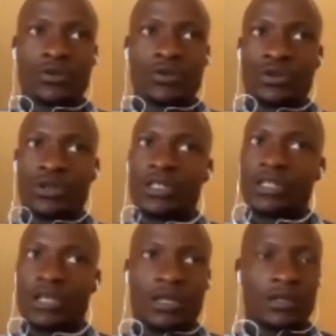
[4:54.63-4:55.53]
was not
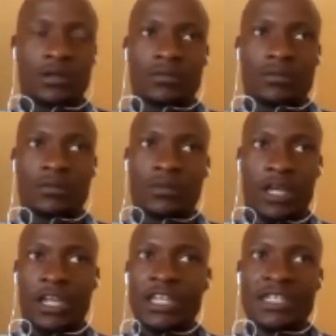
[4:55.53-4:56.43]

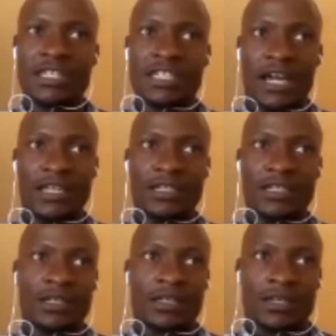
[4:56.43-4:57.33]
an easy journey.